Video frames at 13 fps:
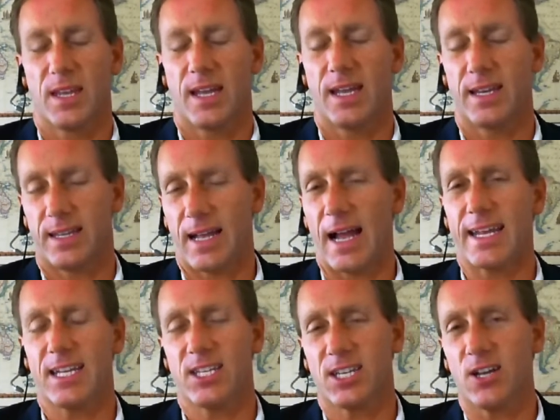And I
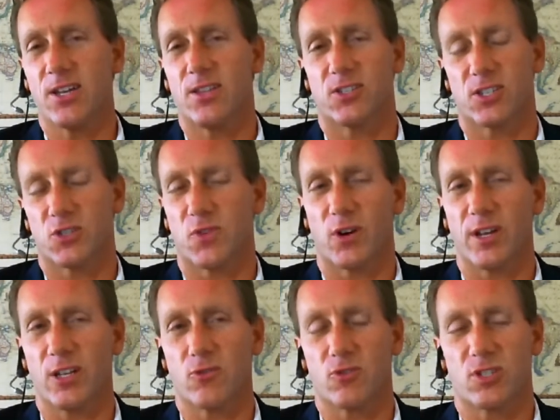can tell you this, it's
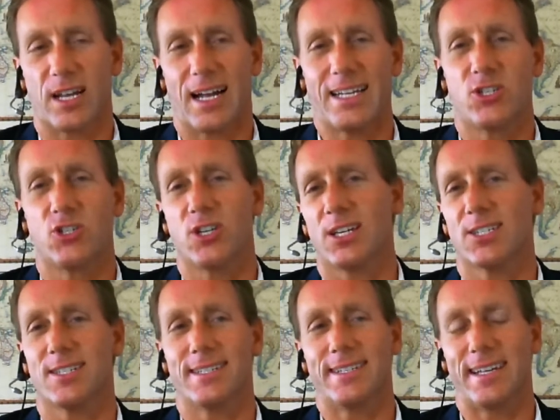very interesting. I
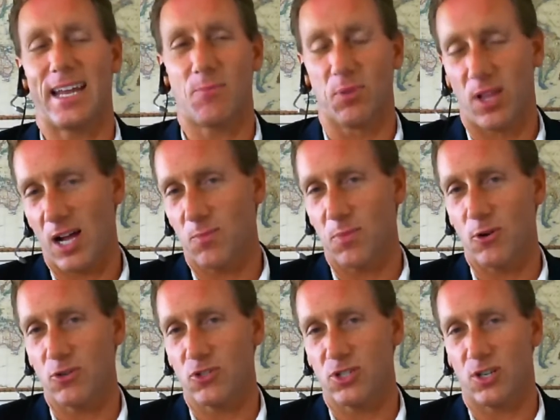just did a blog
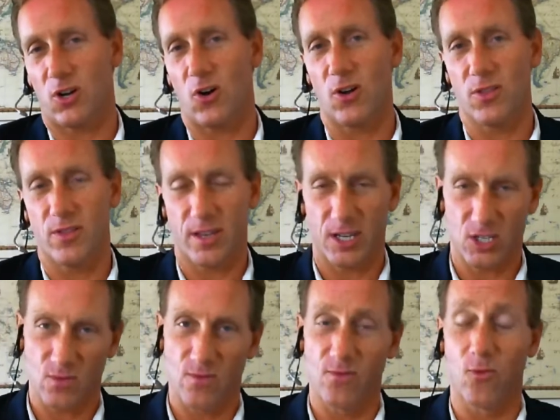post on
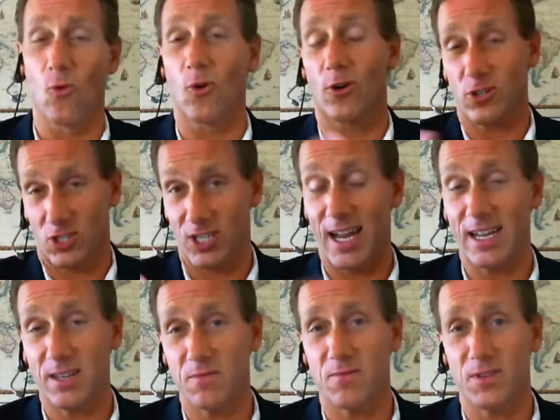this for
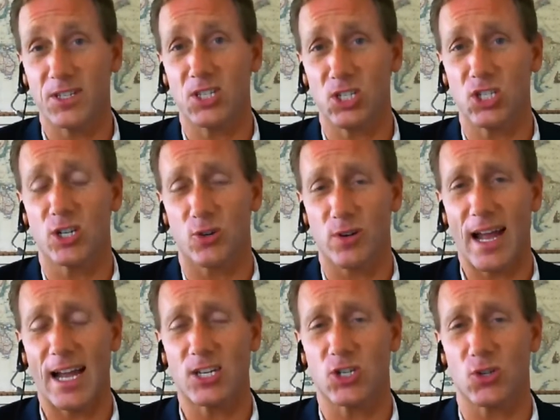said Vistage
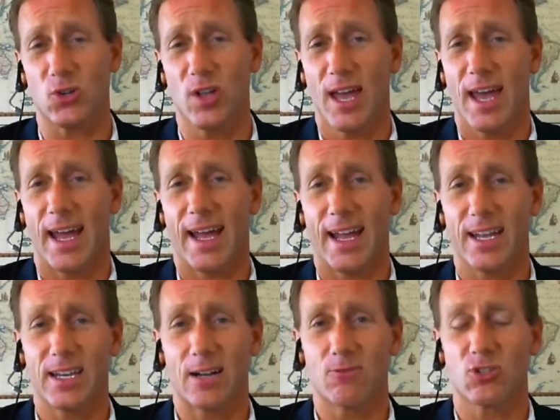International,
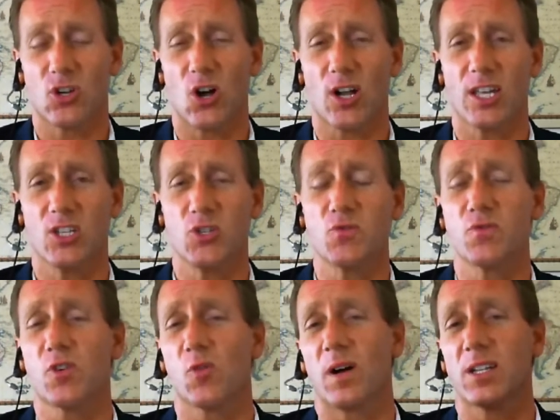and I was talking to
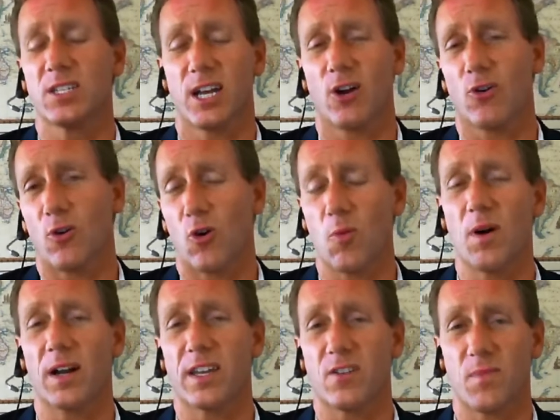Phil Montero, a
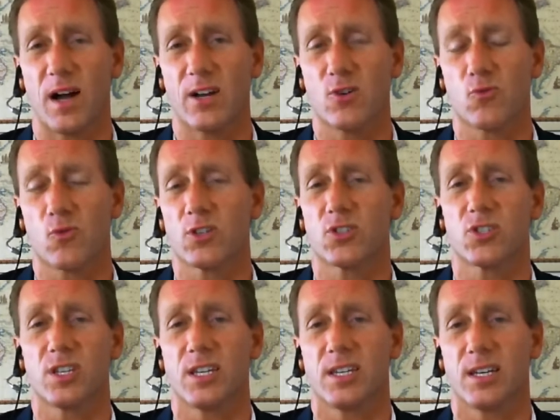buddy of mine who runs
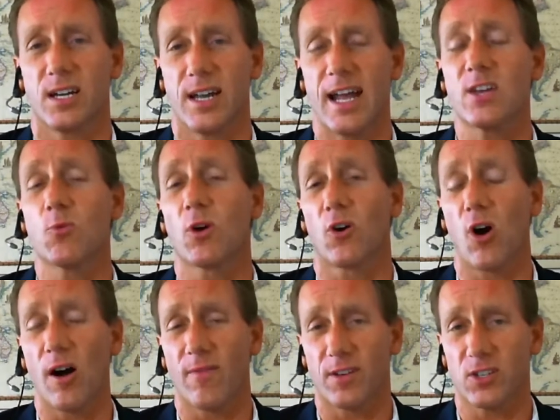the Anywhere
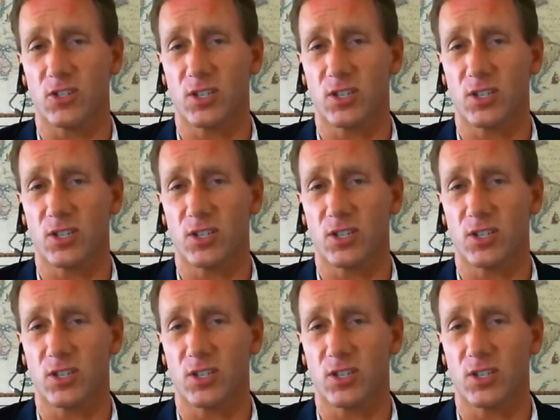office.